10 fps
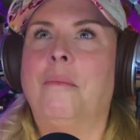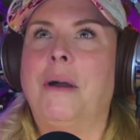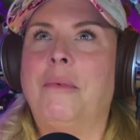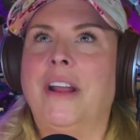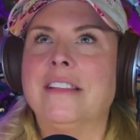
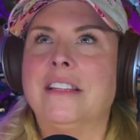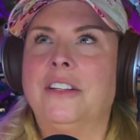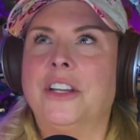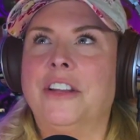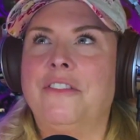My brain's a
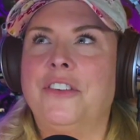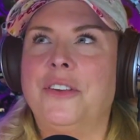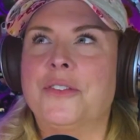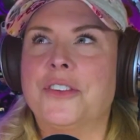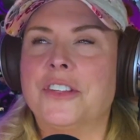little
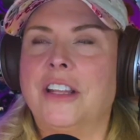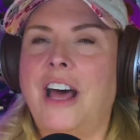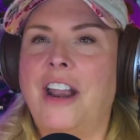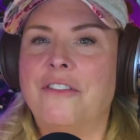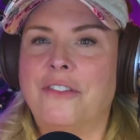confused. There's a
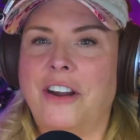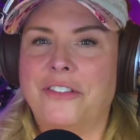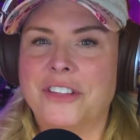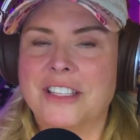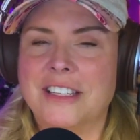lot of
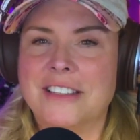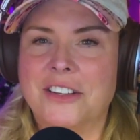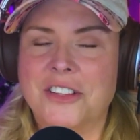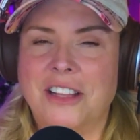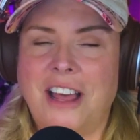references.
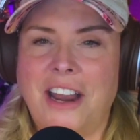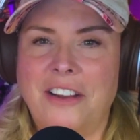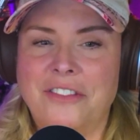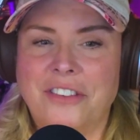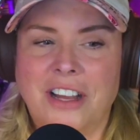There's a lot
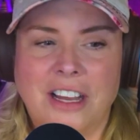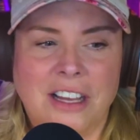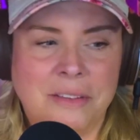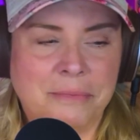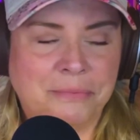of,
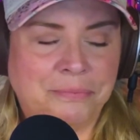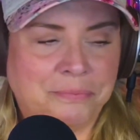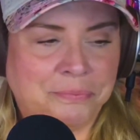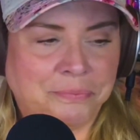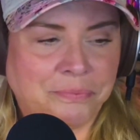
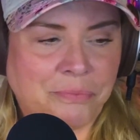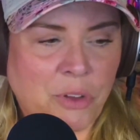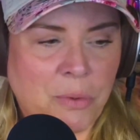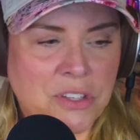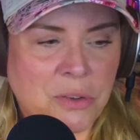
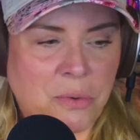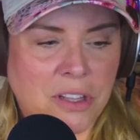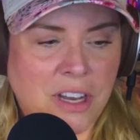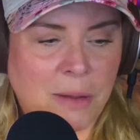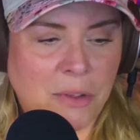what's the
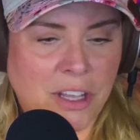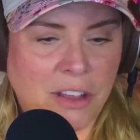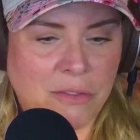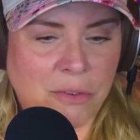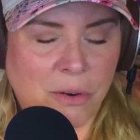word that I'm
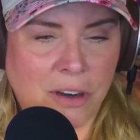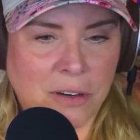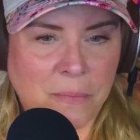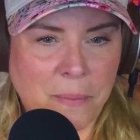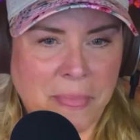looking
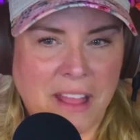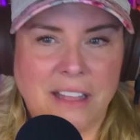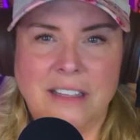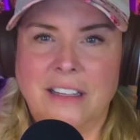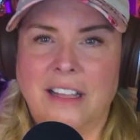for?
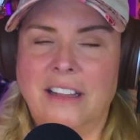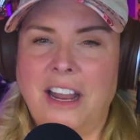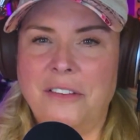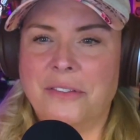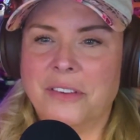A
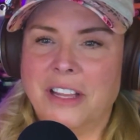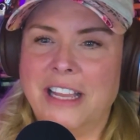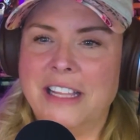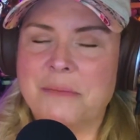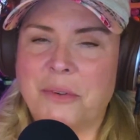lot of
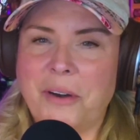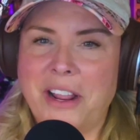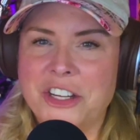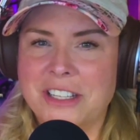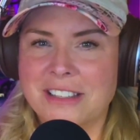
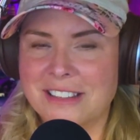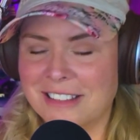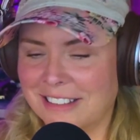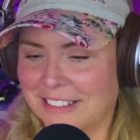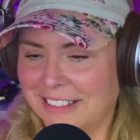
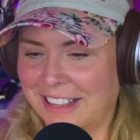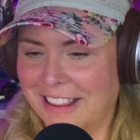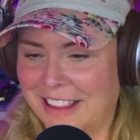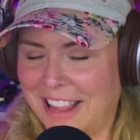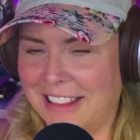inspirations
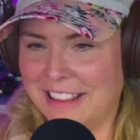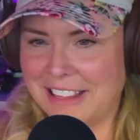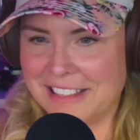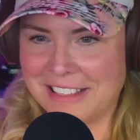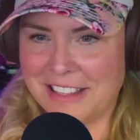in
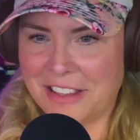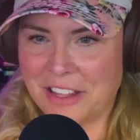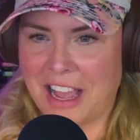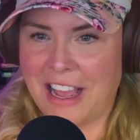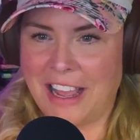
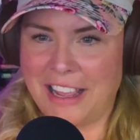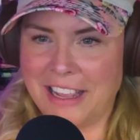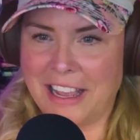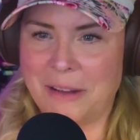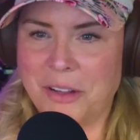the
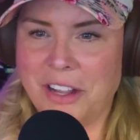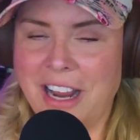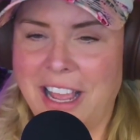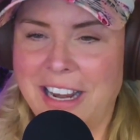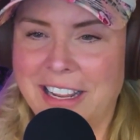guy I'm
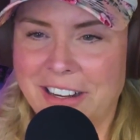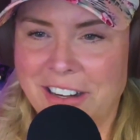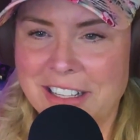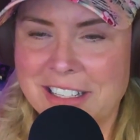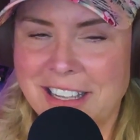looking at
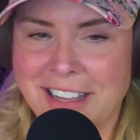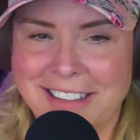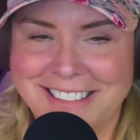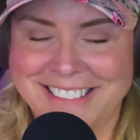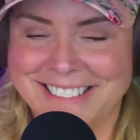here. It's
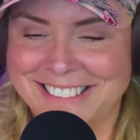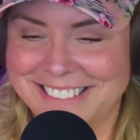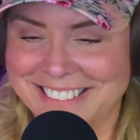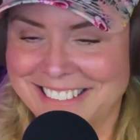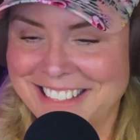
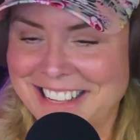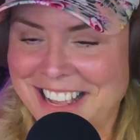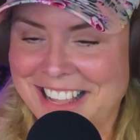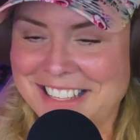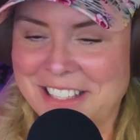
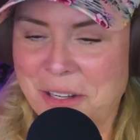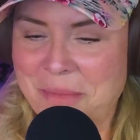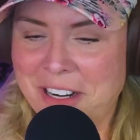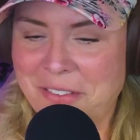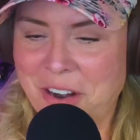it's a little
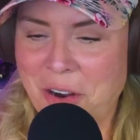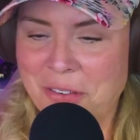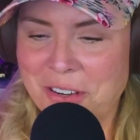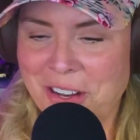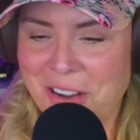bit of an
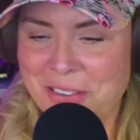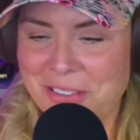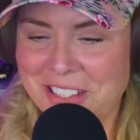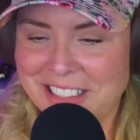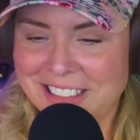overload.